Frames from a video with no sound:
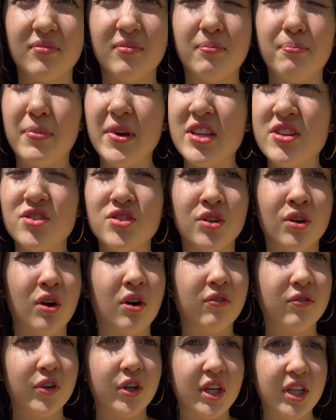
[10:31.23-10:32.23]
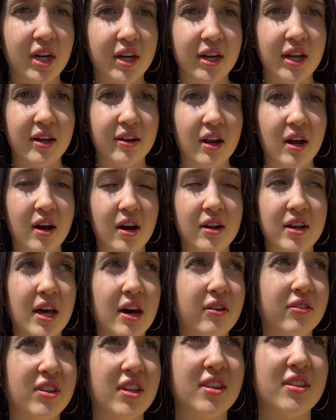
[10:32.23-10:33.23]
binge or overeat on
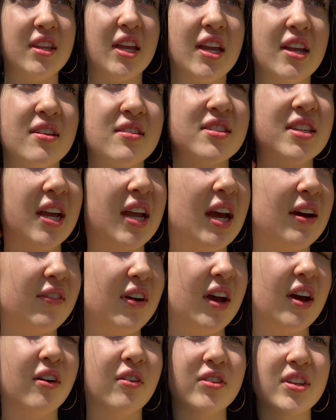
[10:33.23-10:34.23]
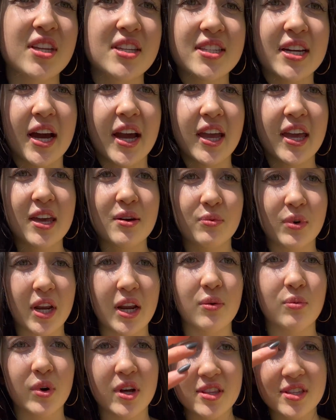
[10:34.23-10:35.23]
unhealthy things. I have a healthy diet, and when I
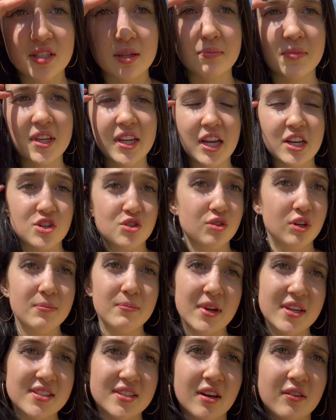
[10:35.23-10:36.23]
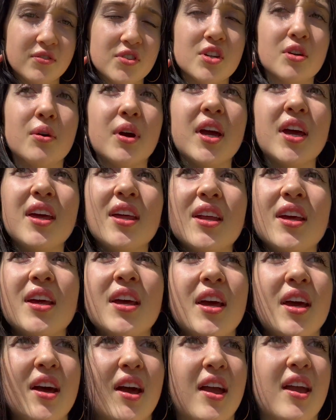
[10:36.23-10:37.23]
want something, I treat myself to it,
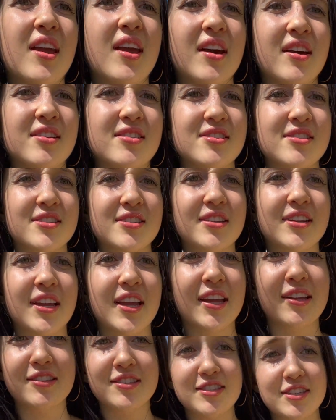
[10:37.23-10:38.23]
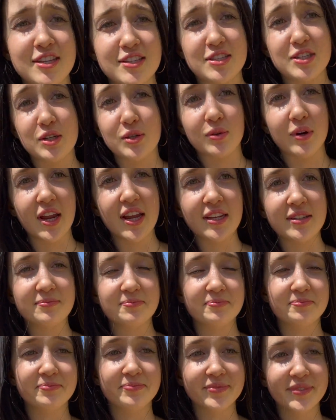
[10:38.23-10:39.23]
and it's great.
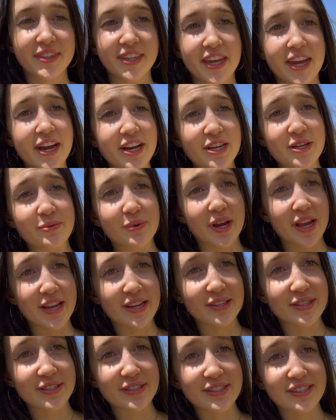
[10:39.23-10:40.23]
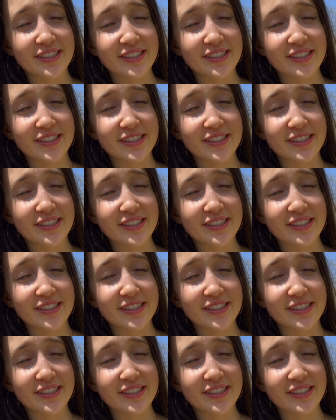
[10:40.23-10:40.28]
Anyways,